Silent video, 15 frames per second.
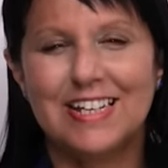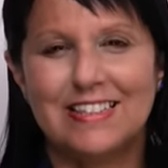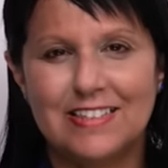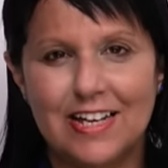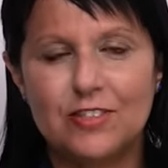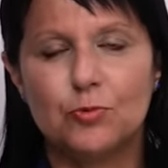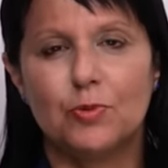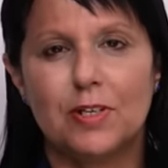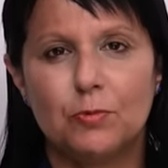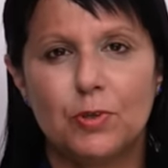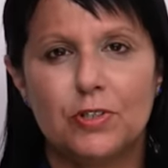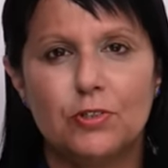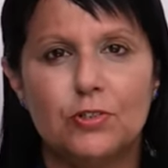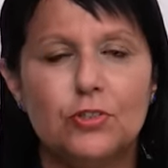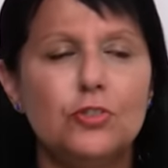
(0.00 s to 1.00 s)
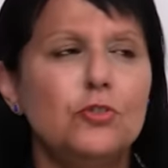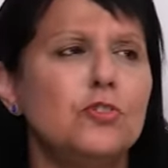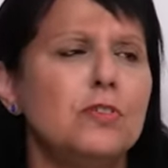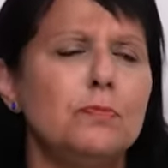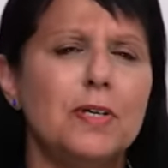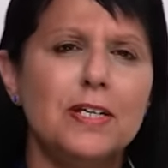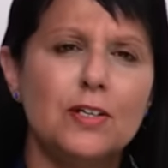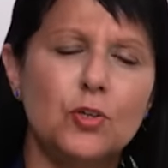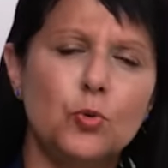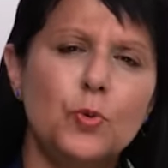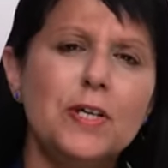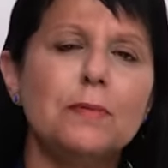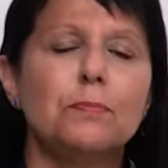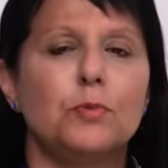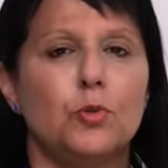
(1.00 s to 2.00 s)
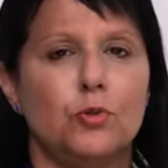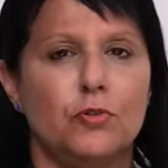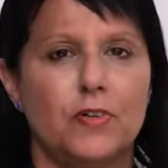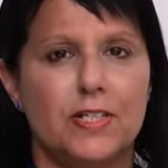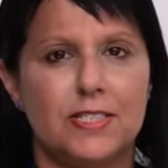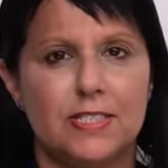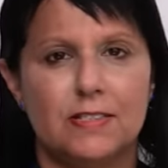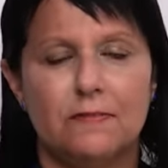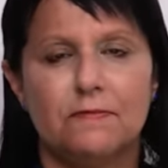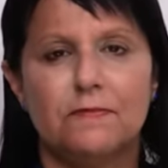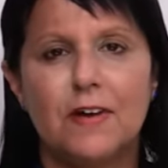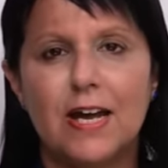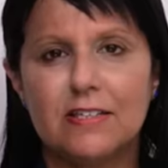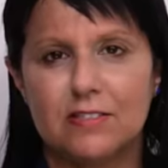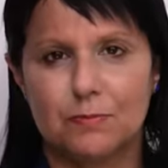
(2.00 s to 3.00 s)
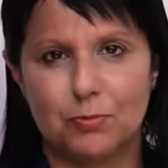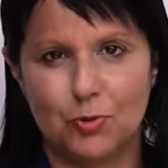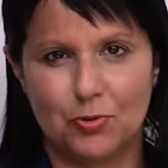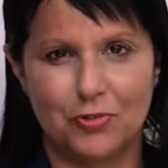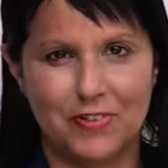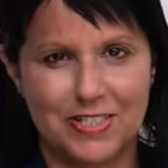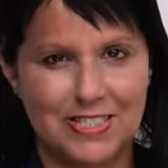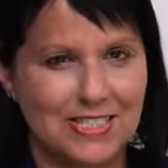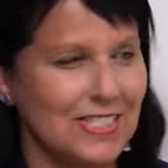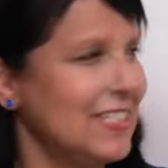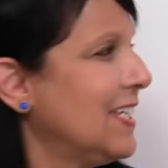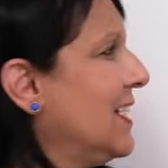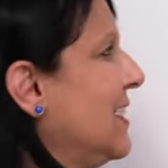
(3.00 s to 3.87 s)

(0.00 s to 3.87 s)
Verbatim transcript: And that's what I want you to do, to make quick progress, fast progress.